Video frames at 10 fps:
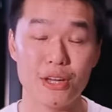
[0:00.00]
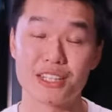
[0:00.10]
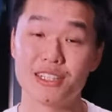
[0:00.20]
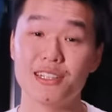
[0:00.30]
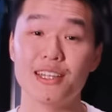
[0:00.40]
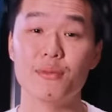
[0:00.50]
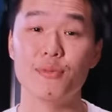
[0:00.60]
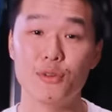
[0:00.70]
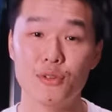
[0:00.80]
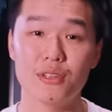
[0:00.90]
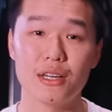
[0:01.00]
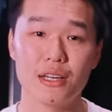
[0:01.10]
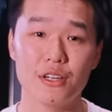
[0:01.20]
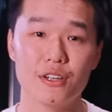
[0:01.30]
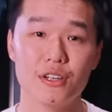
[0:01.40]
We actually debuted
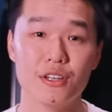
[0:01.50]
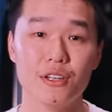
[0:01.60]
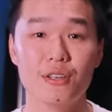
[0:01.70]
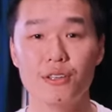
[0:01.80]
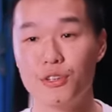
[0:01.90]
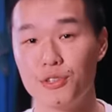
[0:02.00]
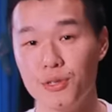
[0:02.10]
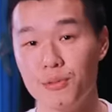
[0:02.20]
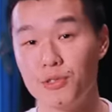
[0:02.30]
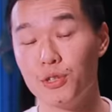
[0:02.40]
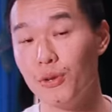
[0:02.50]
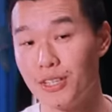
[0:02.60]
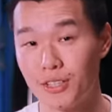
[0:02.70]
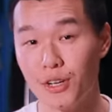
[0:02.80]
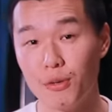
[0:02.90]
on YouTube two
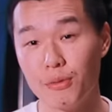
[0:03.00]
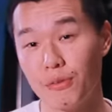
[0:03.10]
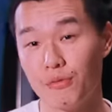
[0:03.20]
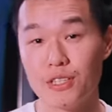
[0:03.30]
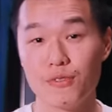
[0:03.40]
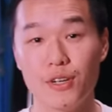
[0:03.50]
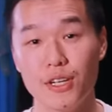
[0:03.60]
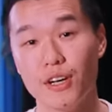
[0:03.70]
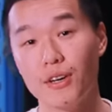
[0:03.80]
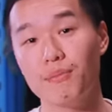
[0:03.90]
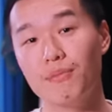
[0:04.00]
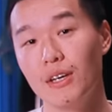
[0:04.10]
weeks ago with our first video